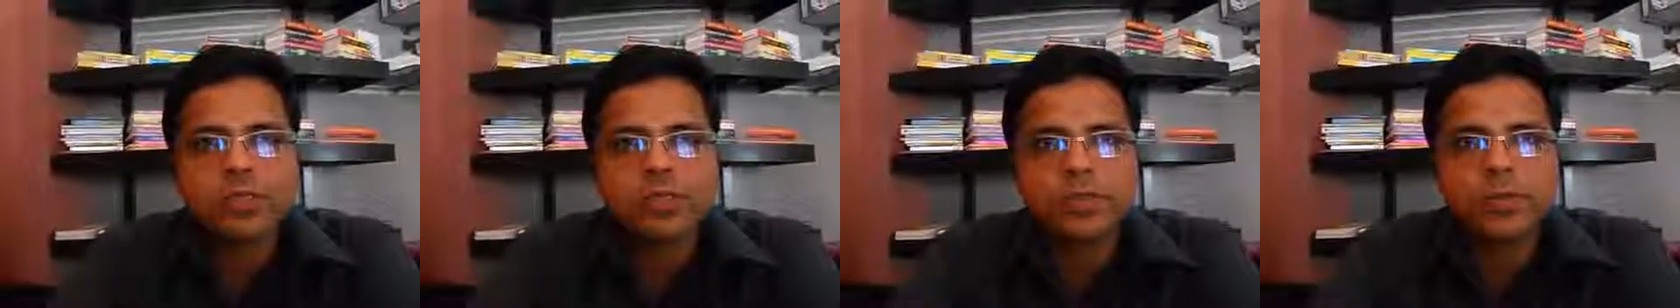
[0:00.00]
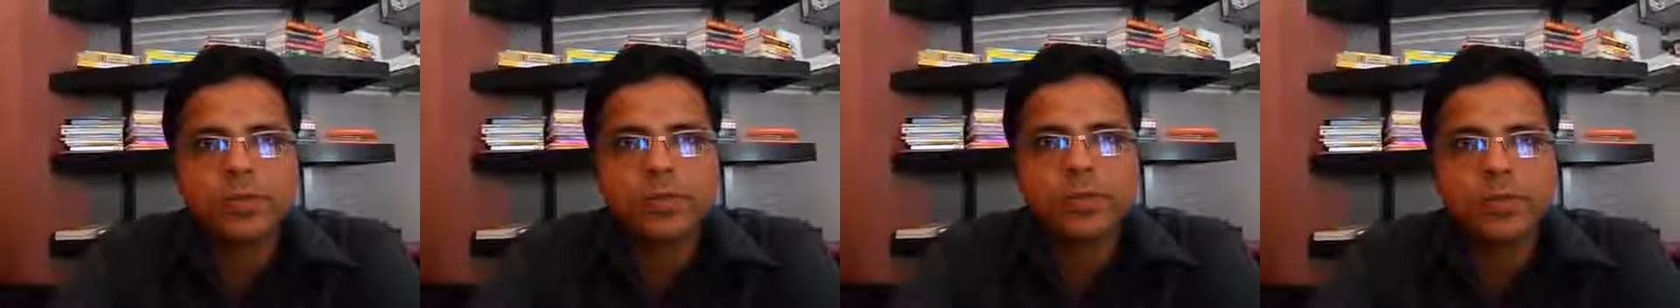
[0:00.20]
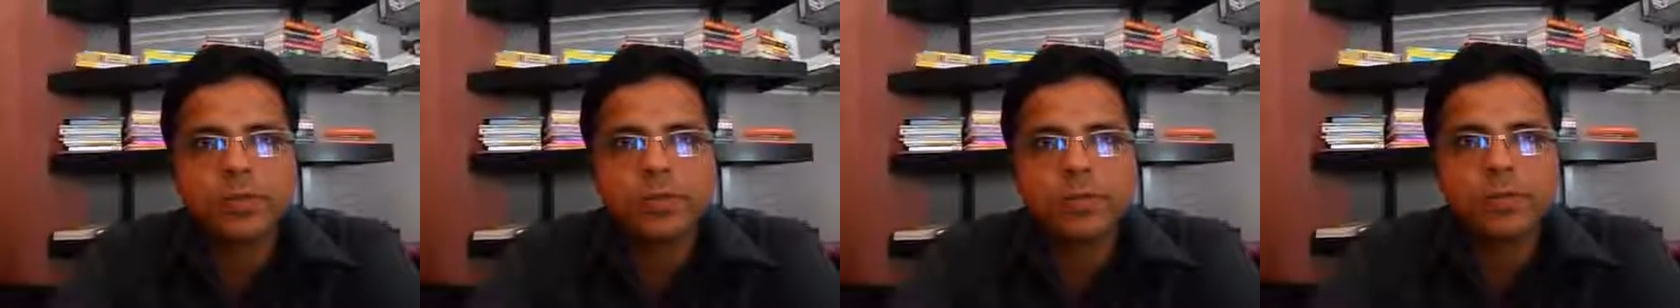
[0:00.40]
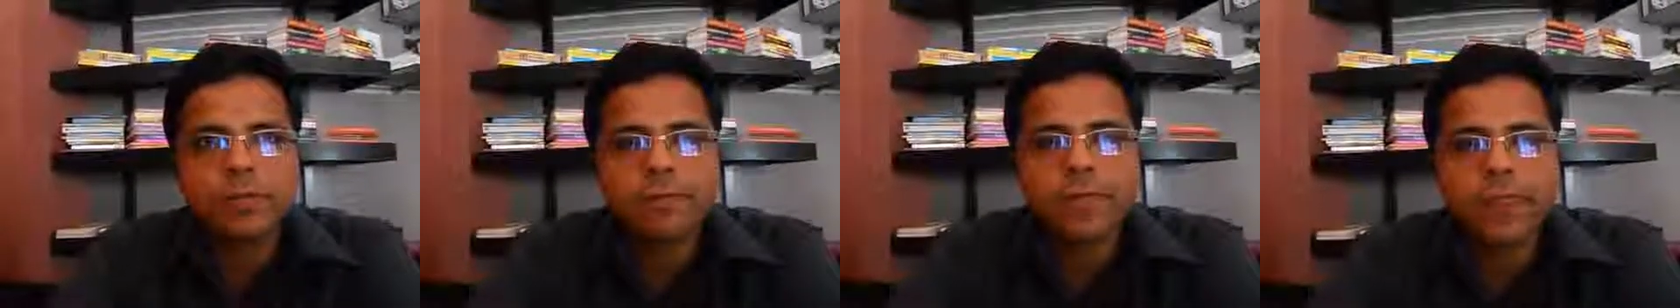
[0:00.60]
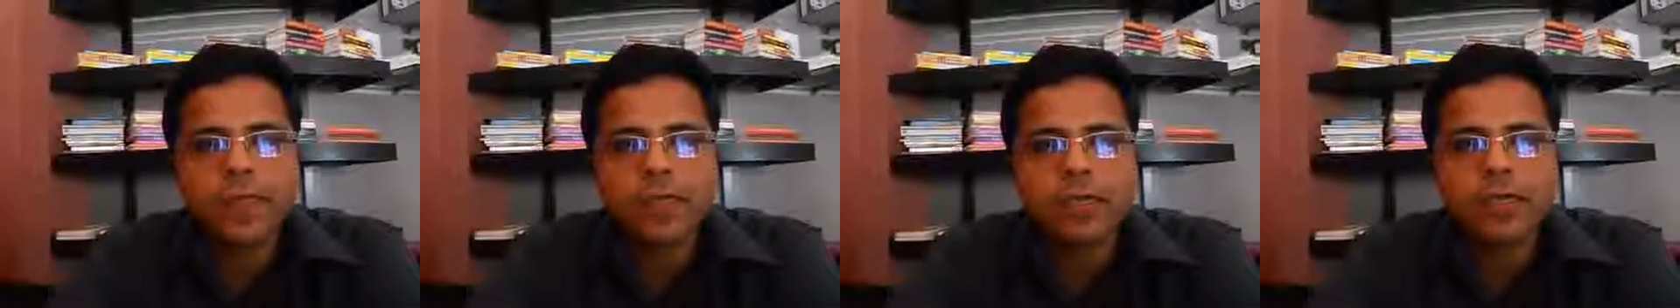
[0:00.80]
so
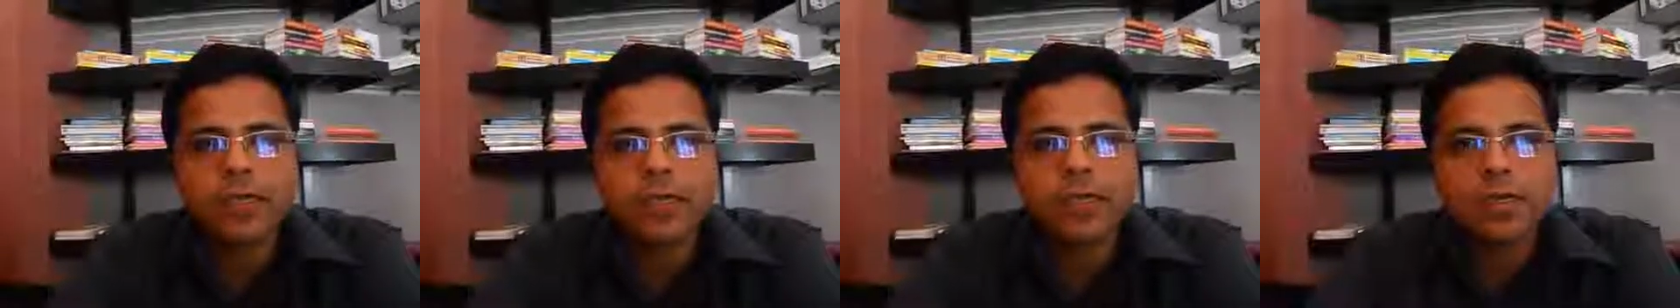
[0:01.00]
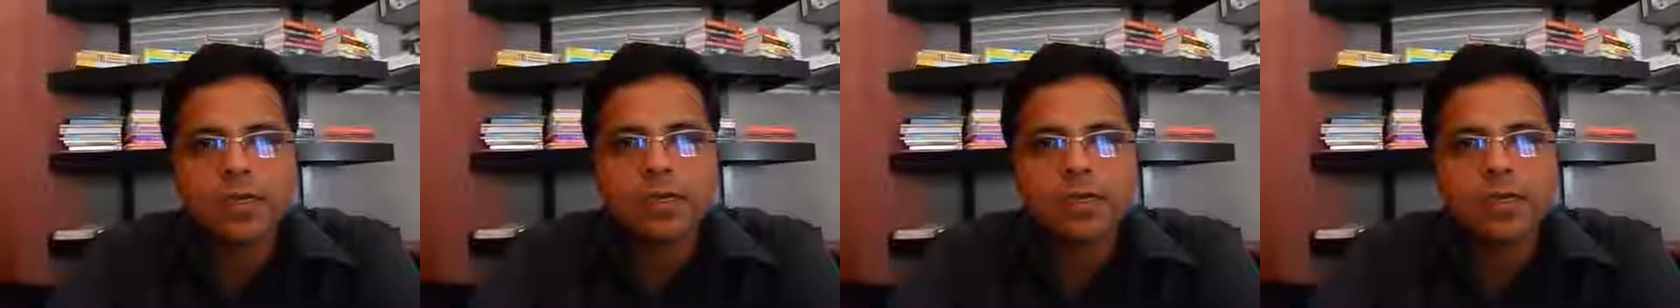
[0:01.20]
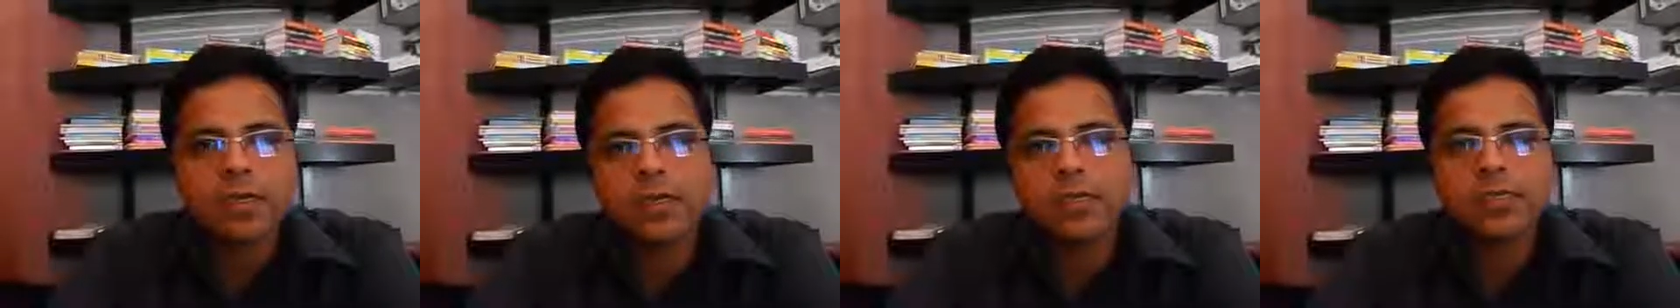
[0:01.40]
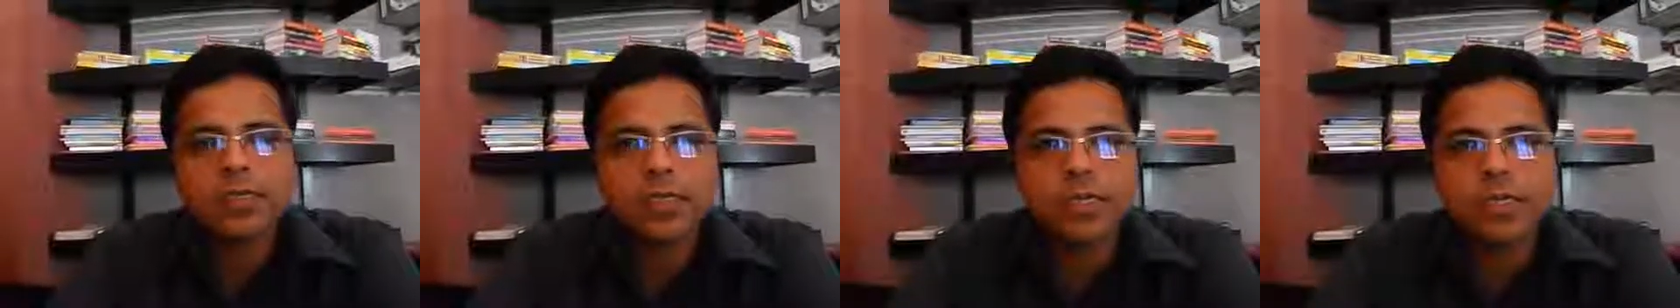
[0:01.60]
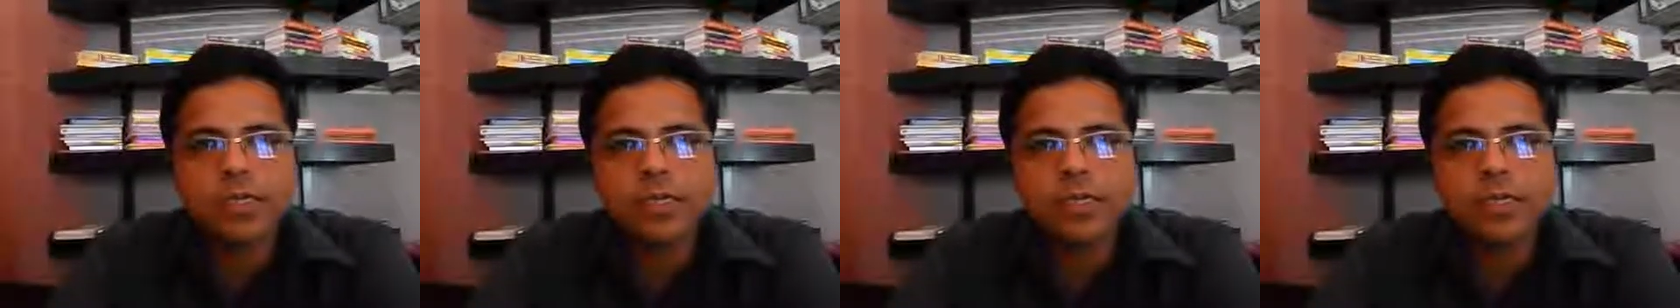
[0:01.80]
I decided.